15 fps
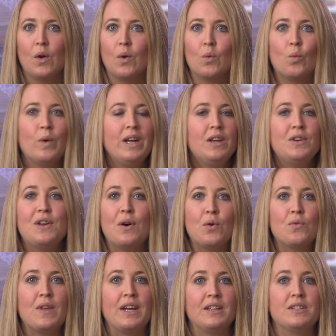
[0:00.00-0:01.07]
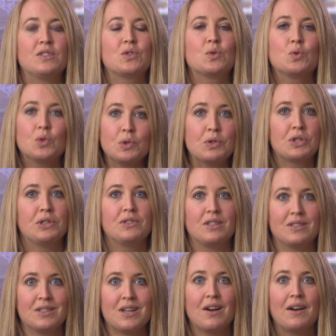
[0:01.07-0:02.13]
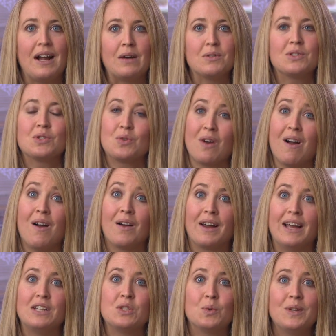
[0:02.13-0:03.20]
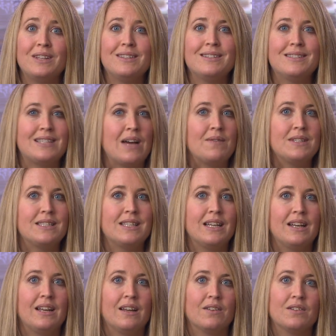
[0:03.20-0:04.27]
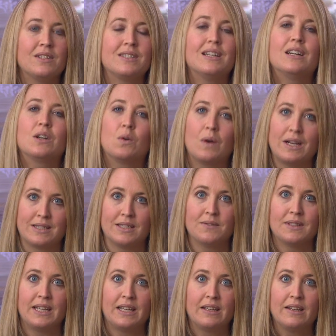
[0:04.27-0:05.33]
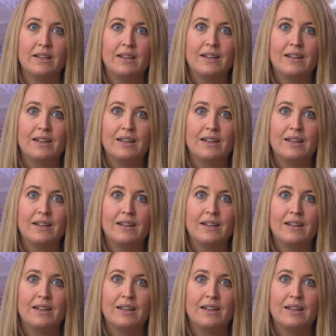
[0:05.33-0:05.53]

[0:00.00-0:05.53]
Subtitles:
We know that it is crucial to start out strong and treat this devastating illness aggressively.